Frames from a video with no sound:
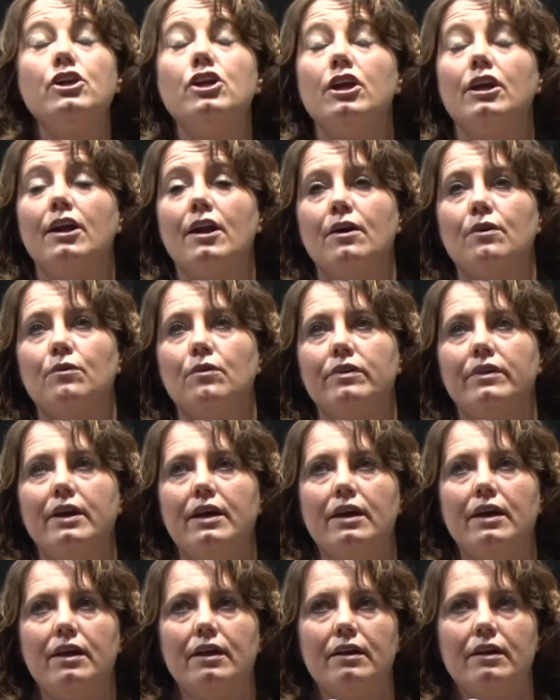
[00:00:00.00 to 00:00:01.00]

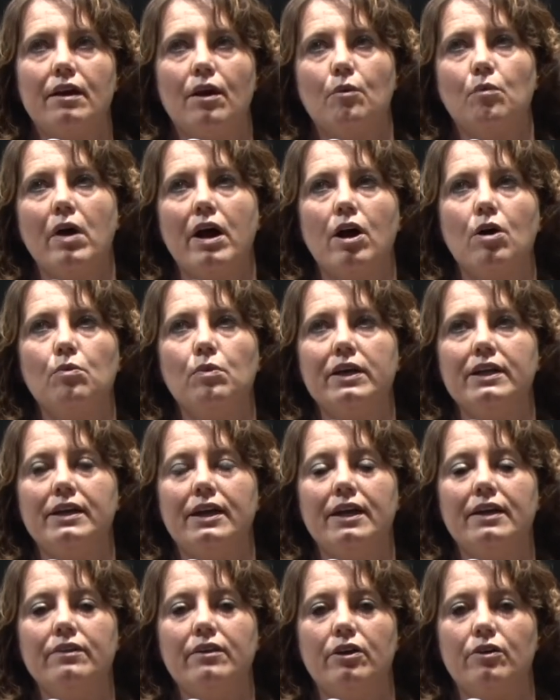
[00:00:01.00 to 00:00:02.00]
No. We
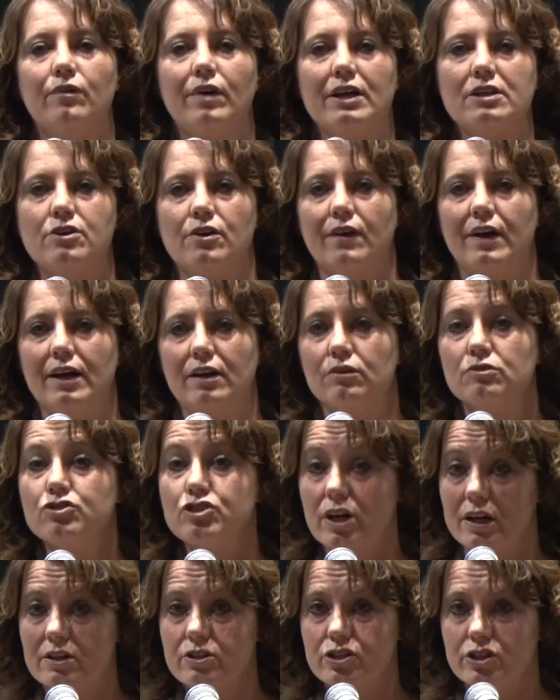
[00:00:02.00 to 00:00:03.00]
did the rectoanal
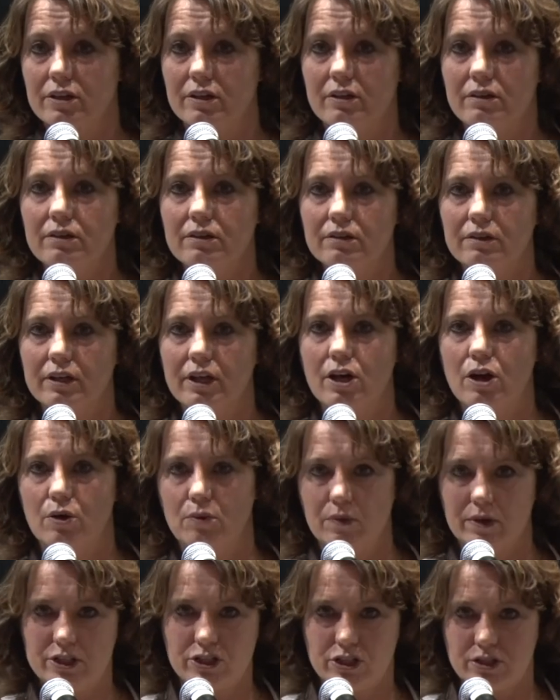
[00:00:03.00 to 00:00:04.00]
junction, you know,
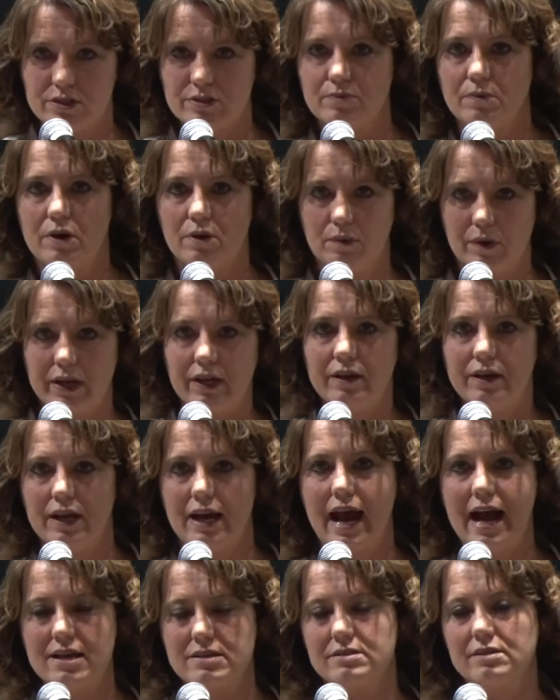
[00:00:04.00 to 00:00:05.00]
which is where we can
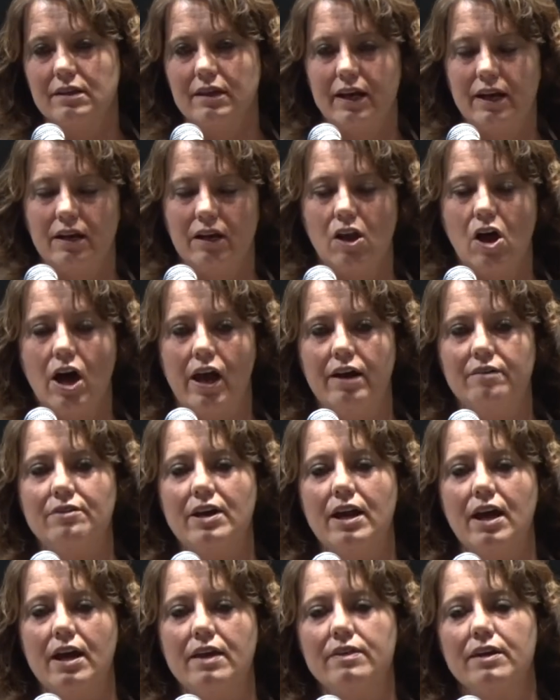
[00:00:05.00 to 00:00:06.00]
isolate a lot of
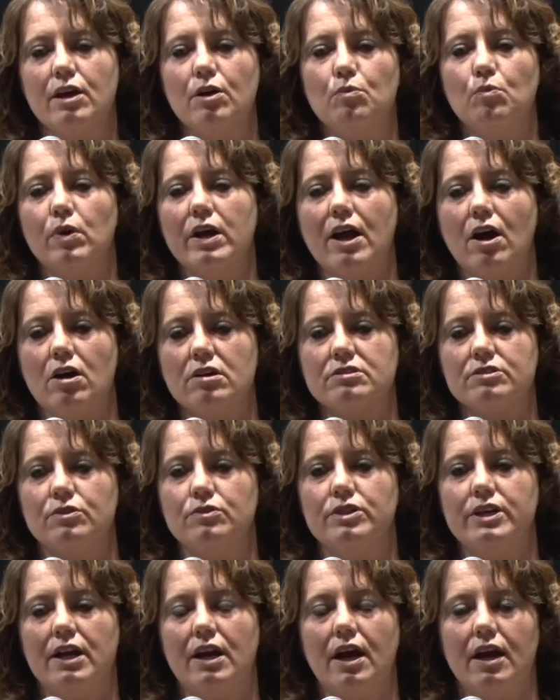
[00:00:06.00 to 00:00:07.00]
it. And then we also
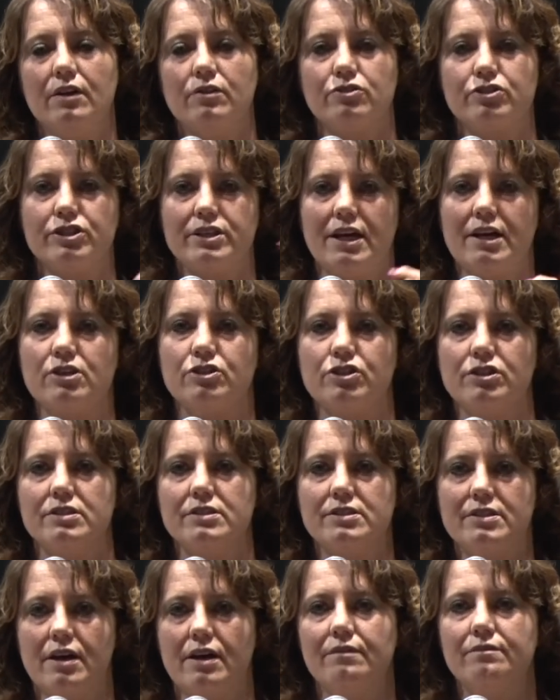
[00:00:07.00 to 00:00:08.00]
did other
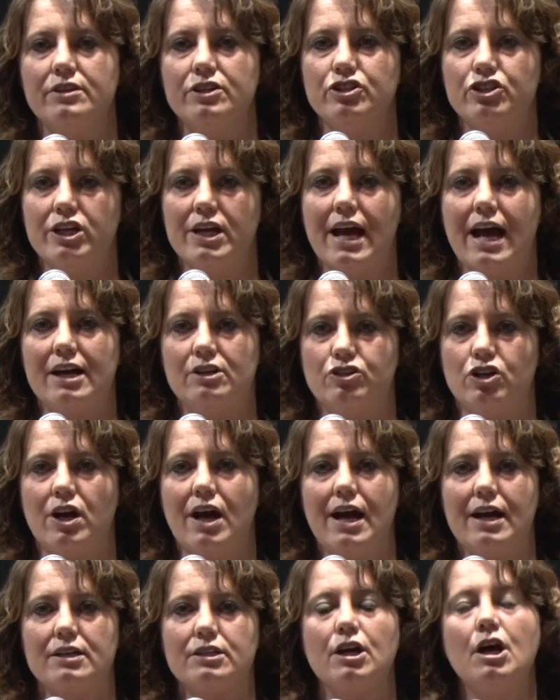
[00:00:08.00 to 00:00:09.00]
sections of the GI
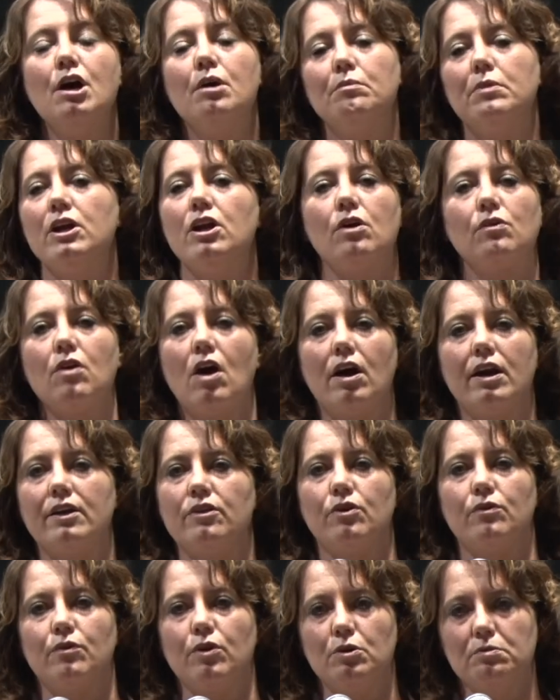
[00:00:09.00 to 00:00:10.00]
tract. But no, not in
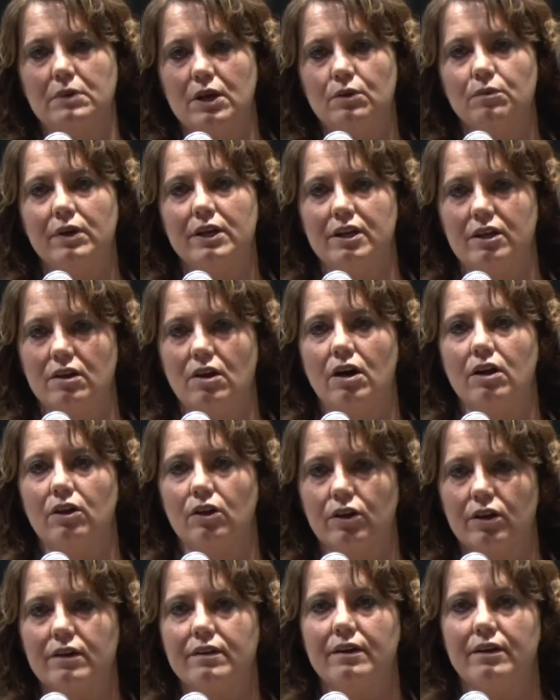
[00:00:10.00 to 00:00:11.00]
the rumen. We did not
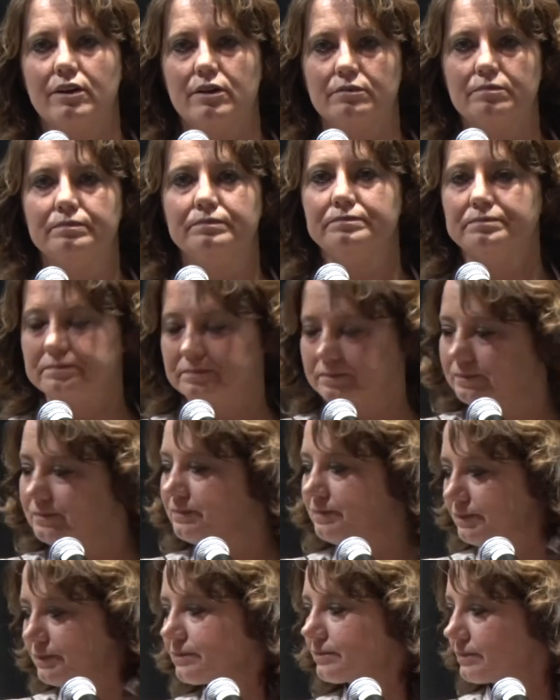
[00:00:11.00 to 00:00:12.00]
look there.
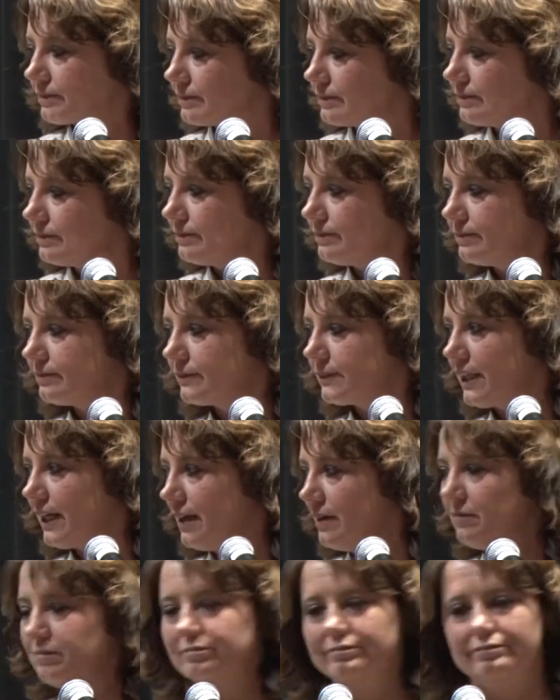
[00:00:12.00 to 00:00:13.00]
Okay.